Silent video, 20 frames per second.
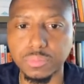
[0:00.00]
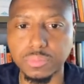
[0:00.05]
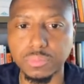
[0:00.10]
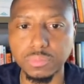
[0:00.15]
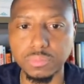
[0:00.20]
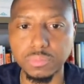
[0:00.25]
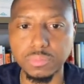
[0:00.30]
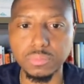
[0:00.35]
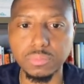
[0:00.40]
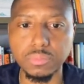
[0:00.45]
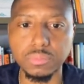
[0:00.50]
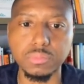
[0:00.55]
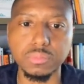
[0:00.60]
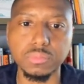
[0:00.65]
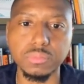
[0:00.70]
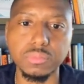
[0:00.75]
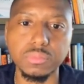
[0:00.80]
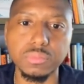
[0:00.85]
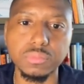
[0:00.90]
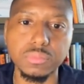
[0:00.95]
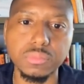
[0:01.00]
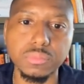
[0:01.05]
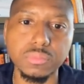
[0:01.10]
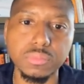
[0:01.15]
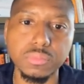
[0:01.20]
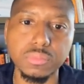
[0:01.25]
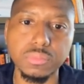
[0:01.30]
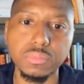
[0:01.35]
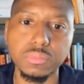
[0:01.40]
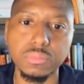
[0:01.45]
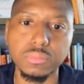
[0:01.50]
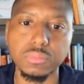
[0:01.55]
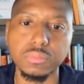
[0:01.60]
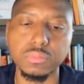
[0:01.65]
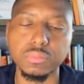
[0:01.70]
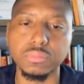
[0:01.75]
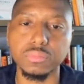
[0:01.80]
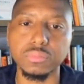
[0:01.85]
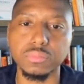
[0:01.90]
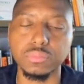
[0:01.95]

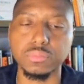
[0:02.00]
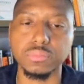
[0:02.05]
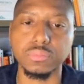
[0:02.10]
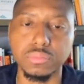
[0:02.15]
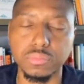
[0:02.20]
This person isn't speaking.